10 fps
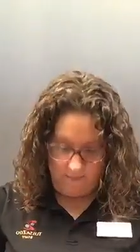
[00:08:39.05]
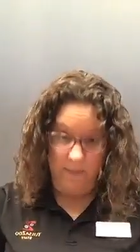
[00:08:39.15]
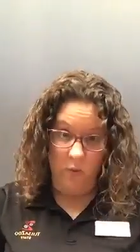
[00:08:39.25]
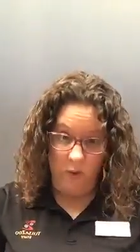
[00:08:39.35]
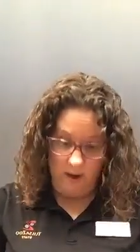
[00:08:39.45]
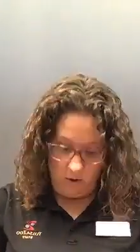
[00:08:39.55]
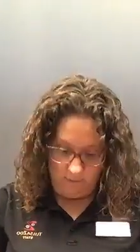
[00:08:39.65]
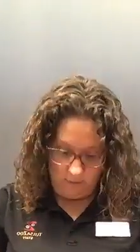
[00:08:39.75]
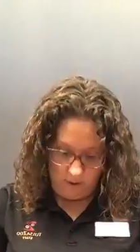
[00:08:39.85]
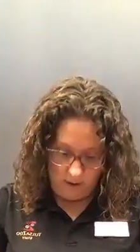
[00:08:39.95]
flip the wing
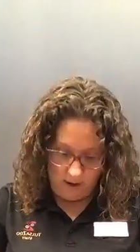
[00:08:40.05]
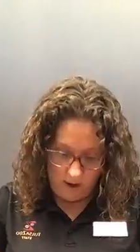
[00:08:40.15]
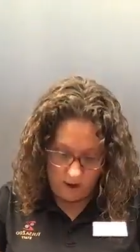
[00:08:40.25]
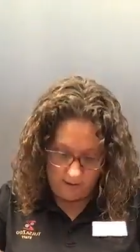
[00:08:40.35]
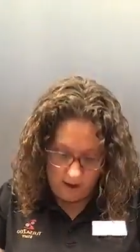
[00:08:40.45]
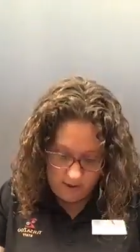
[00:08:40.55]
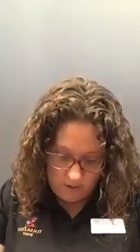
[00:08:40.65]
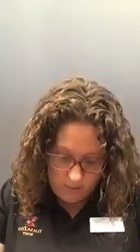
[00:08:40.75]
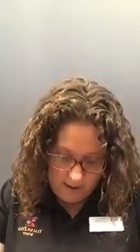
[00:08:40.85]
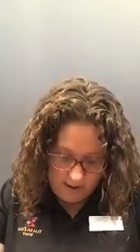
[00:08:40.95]
over on the
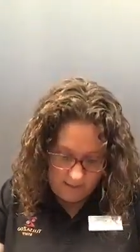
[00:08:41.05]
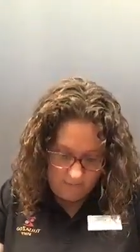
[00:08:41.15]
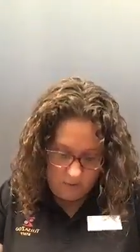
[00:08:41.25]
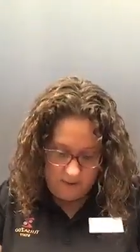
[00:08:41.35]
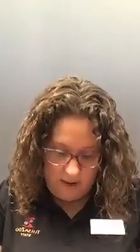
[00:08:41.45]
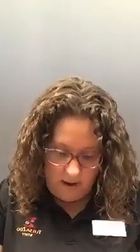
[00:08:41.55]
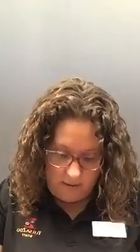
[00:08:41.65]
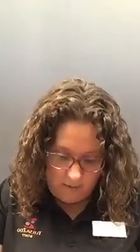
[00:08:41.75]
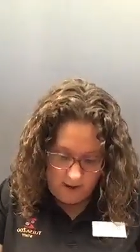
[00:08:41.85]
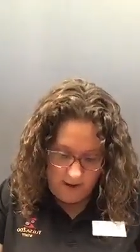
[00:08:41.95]
other wing and fold it the
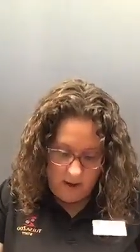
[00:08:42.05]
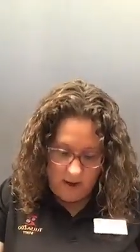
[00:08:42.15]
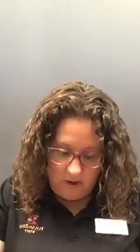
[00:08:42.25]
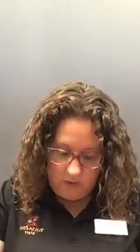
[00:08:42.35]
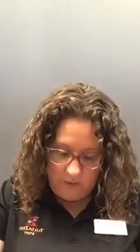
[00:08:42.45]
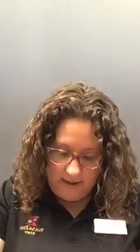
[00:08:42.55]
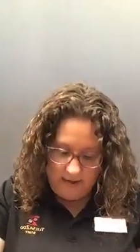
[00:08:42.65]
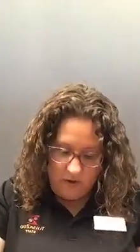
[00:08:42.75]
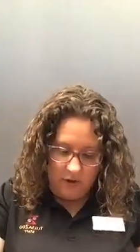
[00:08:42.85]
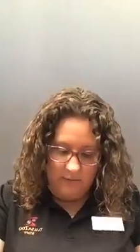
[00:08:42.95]
other way. So
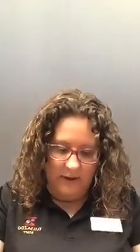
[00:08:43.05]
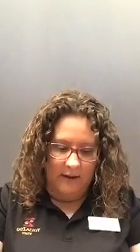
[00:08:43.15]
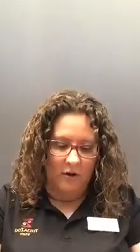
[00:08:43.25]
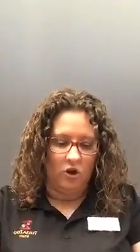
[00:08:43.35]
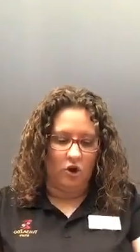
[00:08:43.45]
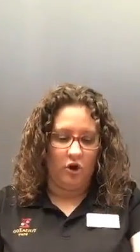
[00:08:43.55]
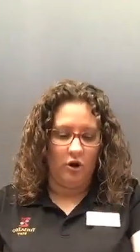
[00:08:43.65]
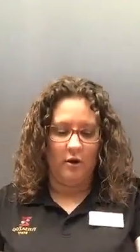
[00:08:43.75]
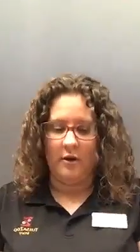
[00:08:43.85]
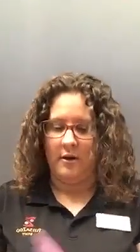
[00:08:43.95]
these are gonna be
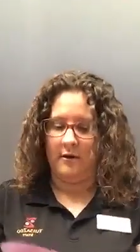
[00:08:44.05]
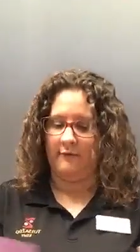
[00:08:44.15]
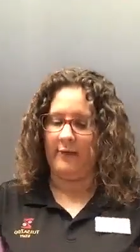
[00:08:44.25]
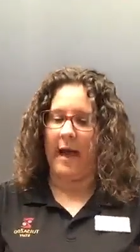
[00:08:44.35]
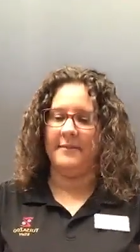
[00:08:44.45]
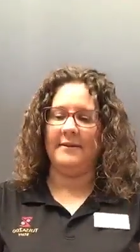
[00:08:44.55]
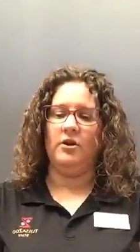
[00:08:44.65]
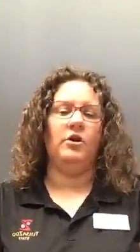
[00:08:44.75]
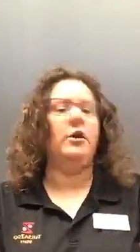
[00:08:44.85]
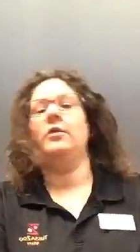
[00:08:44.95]
your flaps
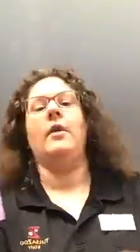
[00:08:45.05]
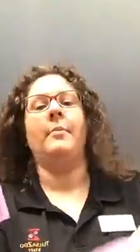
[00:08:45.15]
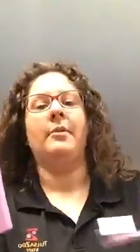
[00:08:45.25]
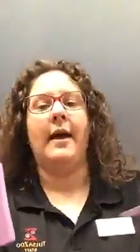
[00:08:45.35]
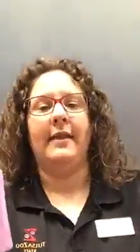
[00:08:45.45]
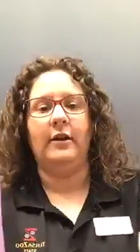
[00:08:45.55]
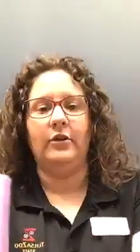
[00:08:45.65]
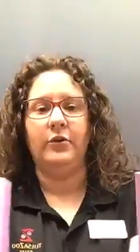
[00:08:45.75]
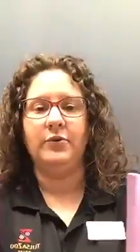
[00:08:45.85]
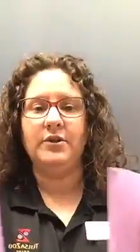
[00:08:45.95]
that you're gonna apply the
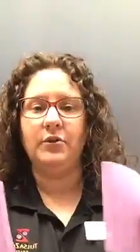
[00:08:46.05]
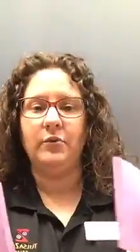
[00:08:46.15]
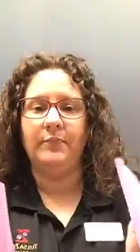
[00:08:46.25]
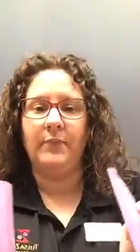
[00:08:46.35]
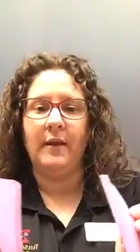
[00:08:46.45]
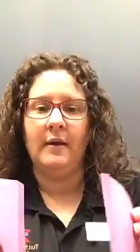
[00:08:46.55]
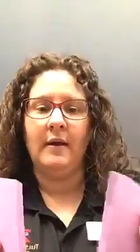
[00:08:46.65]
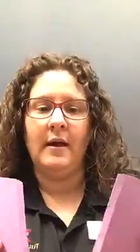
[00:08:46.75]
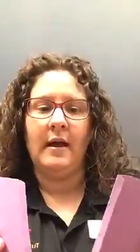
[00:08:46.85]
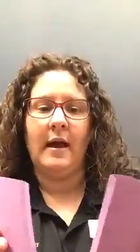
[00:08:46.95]
glue to
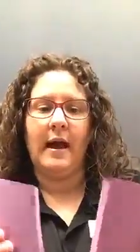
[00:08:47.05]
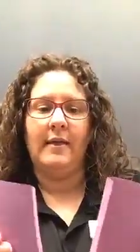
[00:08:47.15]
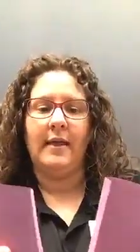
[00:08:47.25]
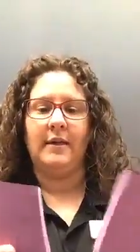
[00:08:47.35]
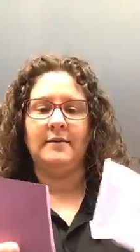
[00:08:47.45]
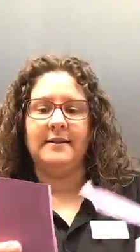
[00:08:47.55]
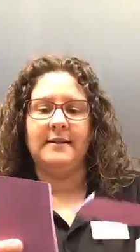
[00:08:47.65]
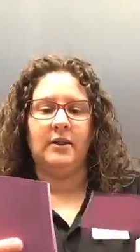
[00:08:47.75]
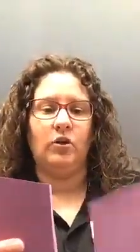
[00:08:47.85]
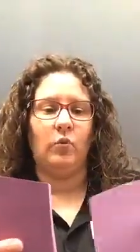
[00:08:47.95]
and then
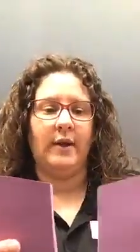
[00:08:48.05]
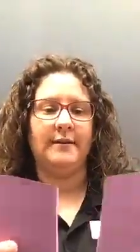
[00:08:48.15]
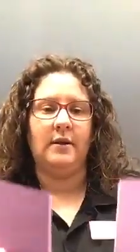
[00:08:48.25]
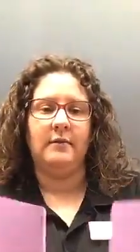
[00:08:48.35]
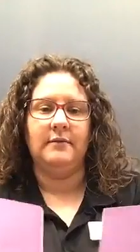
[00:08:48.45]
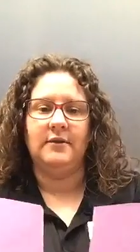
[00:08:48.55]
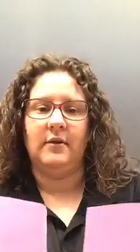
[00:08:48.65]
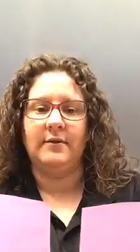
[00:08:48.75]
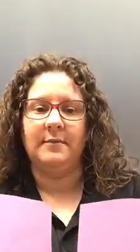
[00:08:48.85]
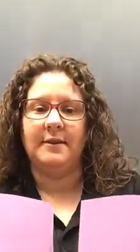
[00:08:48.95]
stick your wings on.
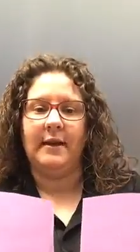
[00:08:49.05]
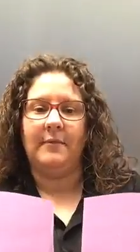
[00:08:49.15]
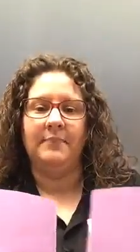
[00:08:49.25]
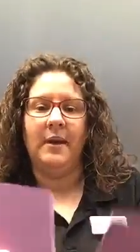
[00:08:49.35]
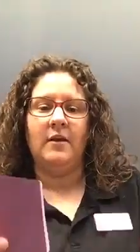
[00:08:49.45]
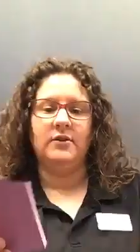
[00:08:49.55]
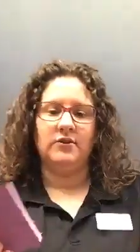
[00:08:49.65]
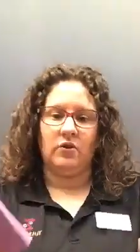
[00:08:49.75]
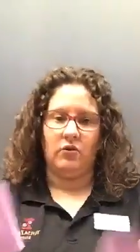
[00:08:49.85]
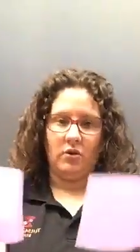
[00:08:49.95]
So that was upside down.
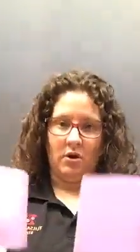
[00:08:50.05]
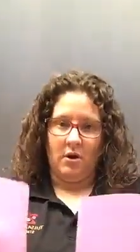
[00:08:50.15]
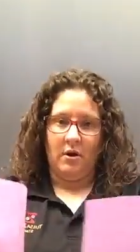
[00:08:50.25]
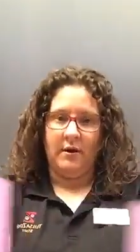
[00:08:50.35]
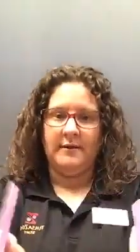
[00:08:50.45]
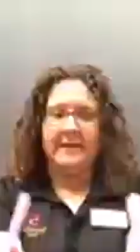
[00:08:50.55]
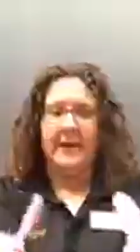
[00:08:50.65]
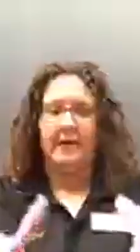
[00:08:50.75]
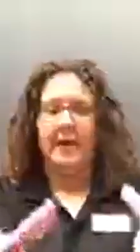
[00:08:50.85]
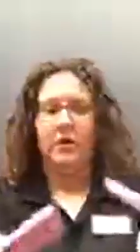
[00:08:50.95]
So see
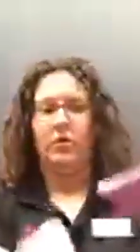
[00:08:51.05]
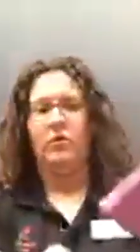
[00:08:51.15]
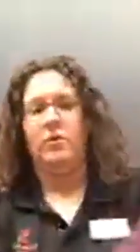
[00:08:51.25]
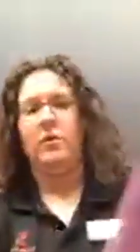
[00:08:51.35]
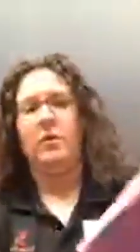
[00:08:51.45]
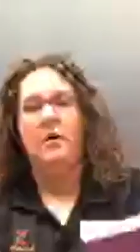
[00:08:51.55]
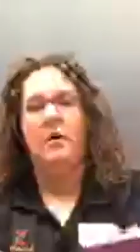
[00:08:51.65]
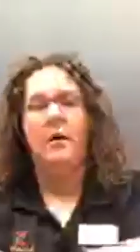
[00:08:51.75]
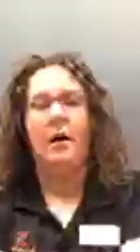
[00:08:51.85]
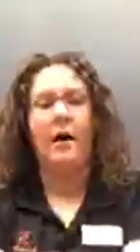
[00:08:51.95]
how they go
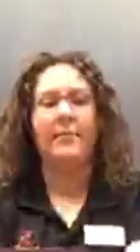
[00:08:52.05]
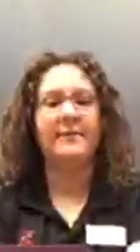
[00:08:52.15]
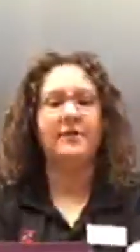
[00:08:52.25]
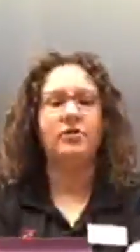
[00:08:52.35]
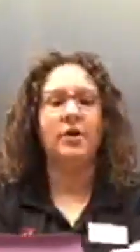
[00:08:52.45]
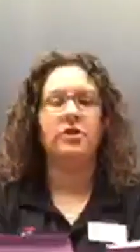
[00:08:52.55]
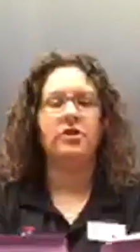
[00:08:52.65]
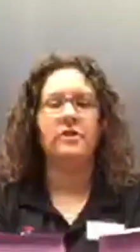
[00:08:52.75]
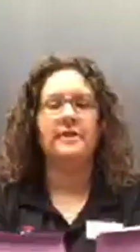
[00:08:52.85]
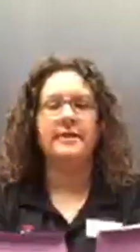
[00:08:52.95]
opposite
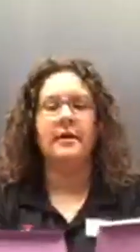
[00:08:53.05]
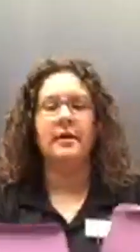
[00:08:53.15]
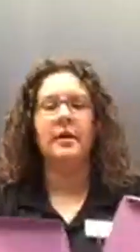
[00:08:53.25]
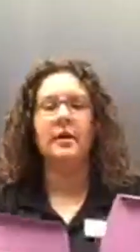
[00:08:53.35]
directions.